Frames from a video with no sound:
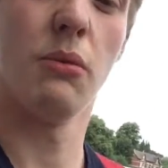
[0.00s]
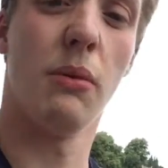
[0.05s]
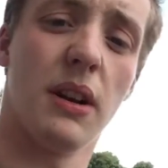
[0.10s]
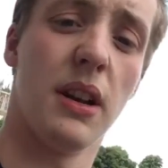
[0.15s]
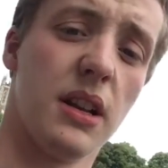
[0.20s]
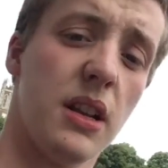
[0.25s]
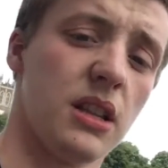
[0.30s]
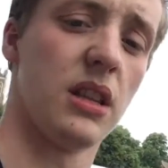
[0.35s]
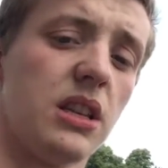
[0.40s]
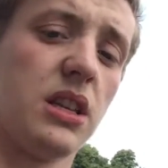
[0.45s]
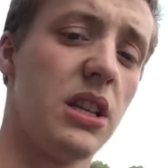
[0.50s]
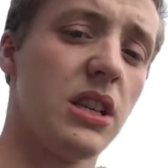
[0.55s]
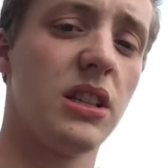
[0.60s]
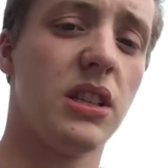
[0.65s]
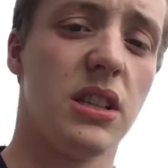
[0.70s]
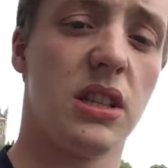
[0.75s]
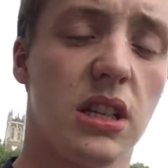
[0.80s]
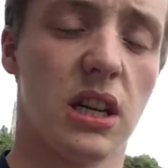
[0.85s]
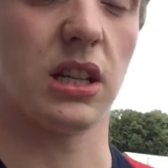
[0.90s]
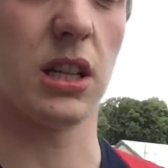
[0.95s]
When the
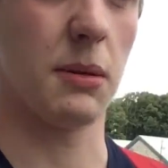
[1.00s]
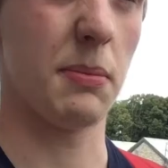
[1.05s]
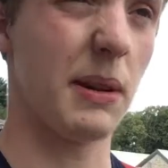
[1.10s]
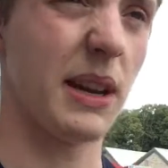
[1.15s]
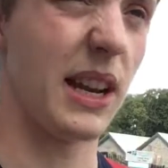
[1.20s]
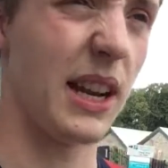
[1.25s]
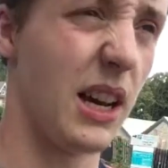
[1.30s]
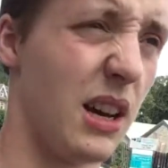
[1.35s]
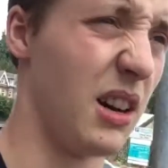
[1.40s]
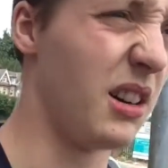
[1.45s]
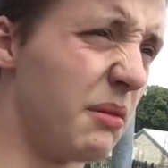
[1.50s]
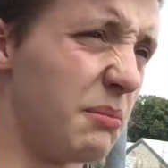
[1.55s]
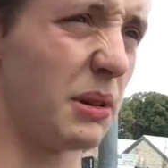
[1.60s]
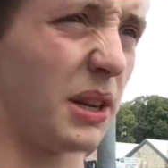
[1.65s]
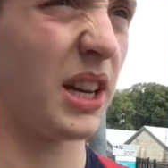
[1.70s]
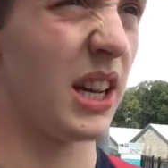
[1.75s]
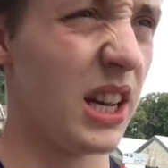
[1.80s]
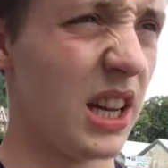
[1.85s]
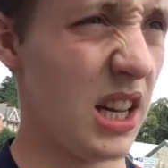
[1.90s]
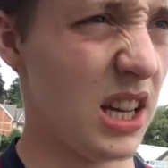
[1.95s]
season starts up again, I'll
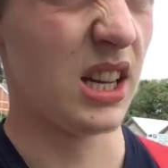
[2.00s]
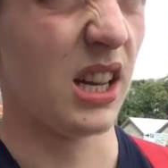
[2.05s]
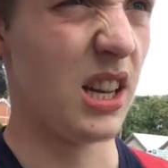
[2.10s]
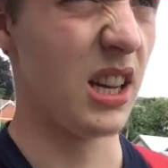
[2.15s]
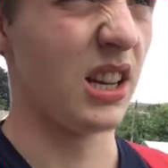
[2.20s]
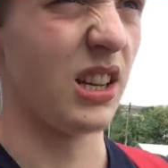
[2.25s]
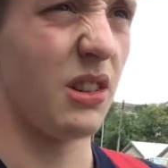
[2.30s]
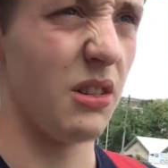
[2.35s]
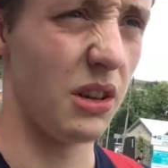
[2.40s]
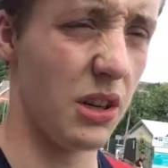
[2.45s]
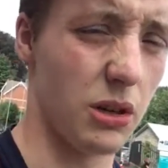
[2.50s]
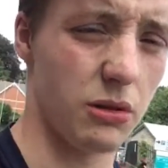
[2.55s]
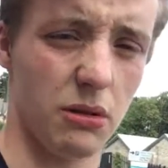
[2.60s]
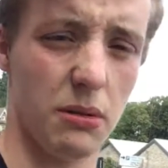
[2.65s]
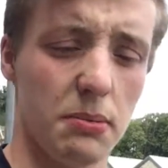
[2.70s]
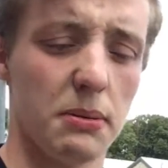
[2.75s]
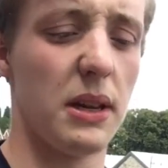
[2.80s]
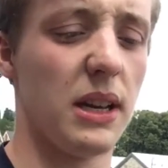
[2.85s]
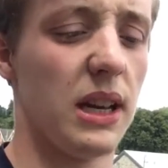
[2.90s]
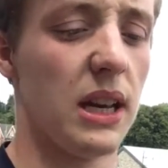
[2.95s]
be doing
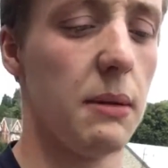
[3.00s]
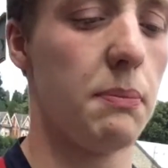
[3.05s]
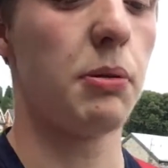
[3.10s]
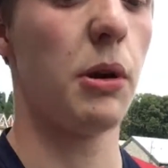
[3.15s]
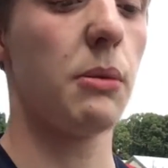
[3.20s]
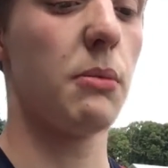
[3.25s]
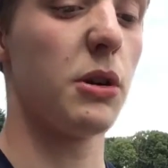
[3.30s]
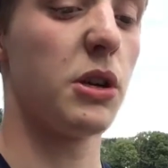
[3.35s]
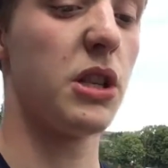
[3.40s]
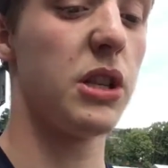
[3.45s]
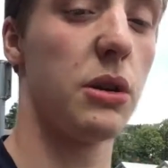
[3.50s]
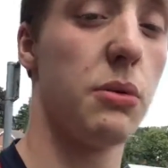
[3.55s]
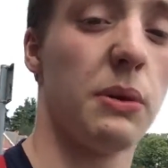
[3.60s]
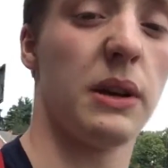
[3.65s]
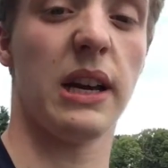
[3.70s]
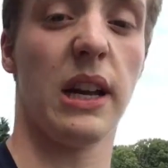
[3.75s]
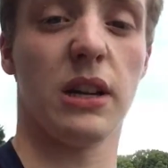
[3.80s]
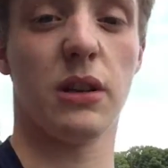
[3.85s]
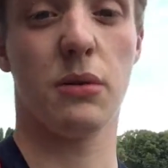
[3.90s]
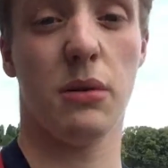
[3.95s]
goalkeeping. Uh, pretty much this
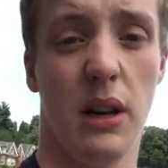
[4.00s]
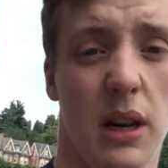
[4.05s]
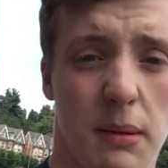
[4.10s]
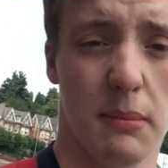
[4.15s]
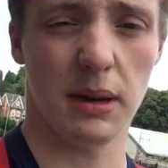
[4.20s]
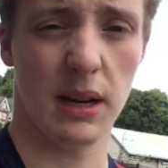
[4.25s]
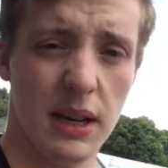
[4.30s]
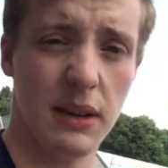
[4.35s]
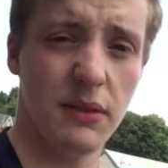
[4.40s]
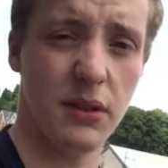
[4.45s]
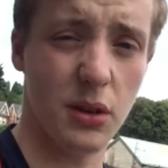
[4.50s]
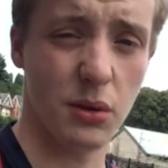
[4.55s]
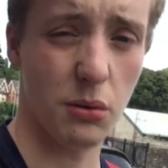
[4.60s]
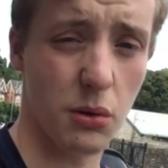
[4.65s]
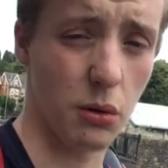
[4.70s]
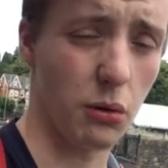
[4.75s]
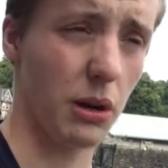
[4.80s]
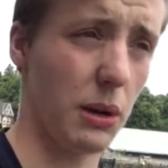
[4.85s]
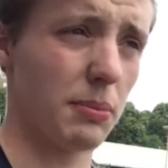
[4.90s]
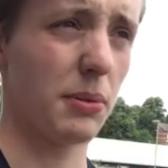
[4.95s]
weekend as well. I might even do
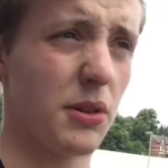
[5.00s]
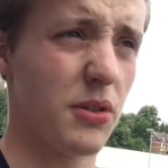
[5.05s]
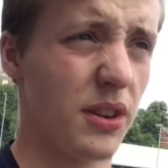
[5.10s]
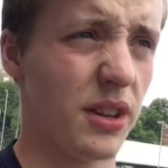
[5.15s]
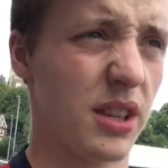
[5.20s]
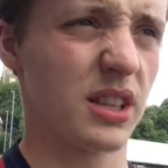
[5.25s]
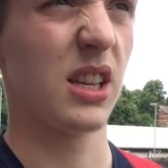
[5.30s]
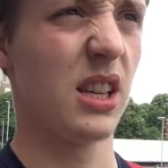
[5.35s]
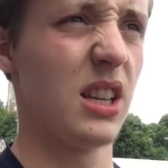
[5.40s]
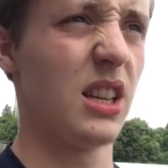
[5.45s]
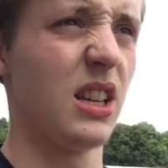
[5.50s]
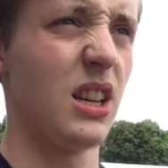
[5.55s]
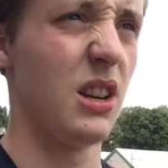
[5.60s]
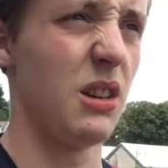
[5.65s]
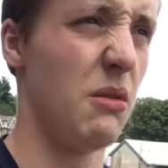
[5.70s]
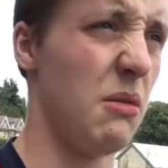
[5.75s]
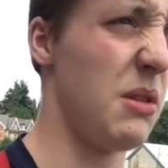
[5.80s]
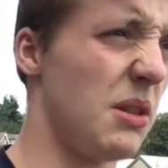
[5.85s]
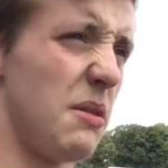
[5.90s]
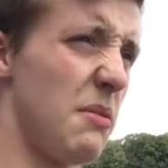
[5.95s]
goalkeeping drills
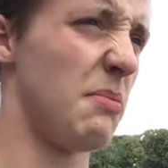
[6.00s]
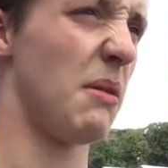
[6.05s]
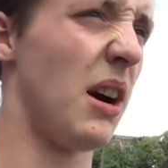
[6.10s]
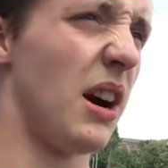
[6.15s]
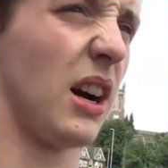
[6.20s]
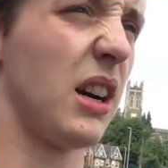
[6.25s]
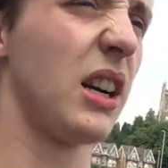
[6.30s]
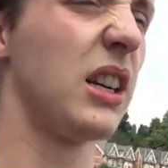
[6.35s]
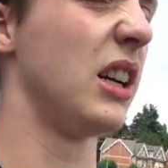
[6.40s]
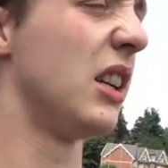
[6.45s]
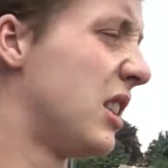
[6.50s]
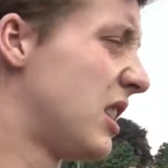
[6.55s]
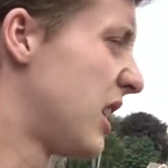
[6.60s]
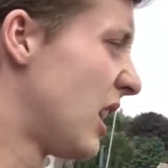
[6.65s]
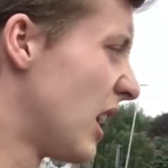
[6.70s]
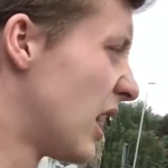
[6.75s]
with Marcus.